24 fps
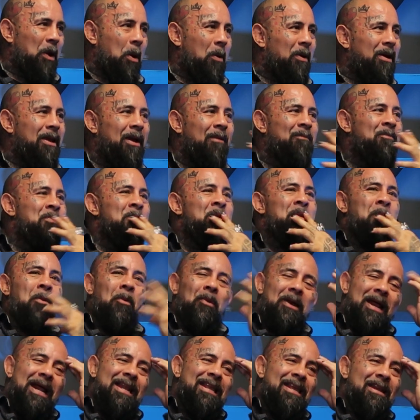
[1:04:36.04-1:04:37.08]
blowing up. Yeah.
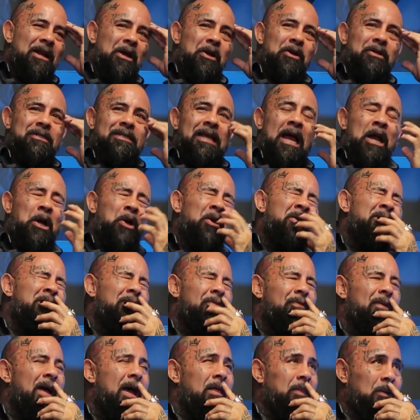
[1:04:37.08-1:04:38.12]
What I didn't understand, I couldn't
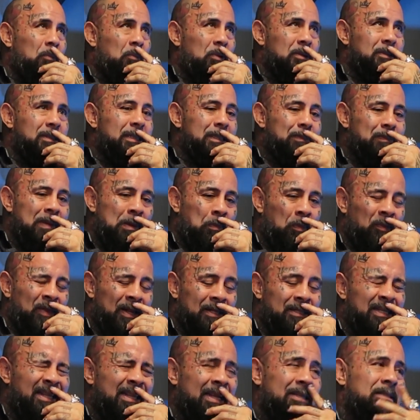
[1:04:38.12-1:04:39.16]
fathom was these people
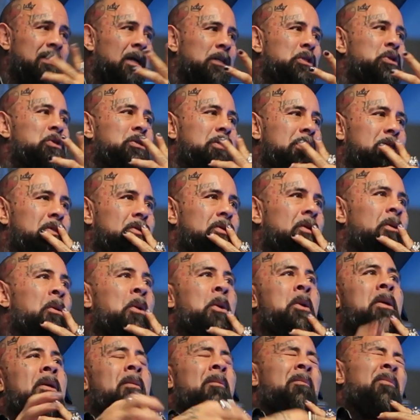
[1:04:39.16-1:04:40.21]
that said that's not jiu-jitsu.
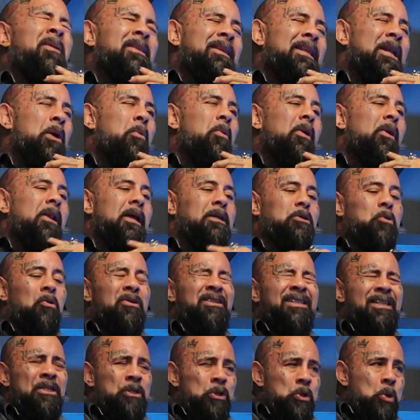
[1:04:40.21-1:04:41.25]
But then I realized those are
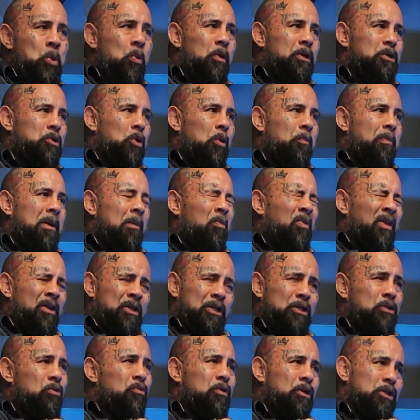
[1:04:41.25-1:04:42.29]
these newer school people that
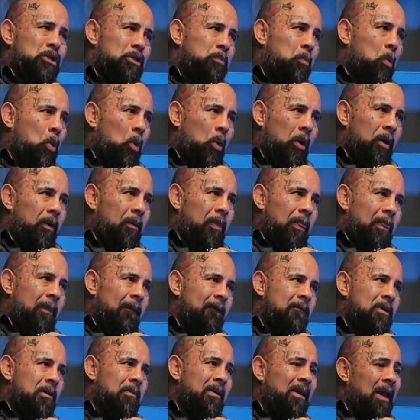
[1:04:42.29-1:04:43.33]
just do the sport.
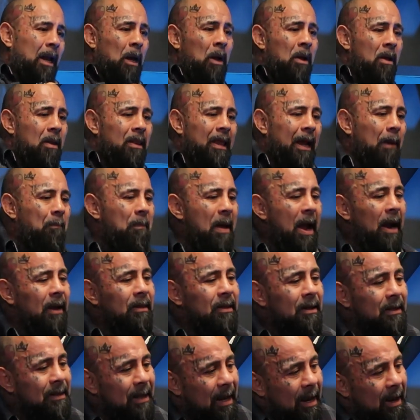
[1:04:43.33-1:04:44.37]
Mm-hmm. I mean, like back in
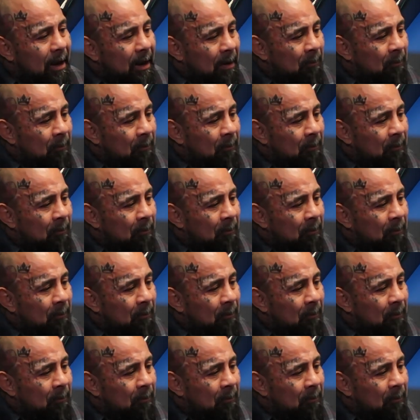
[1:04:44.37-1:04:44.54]
the day.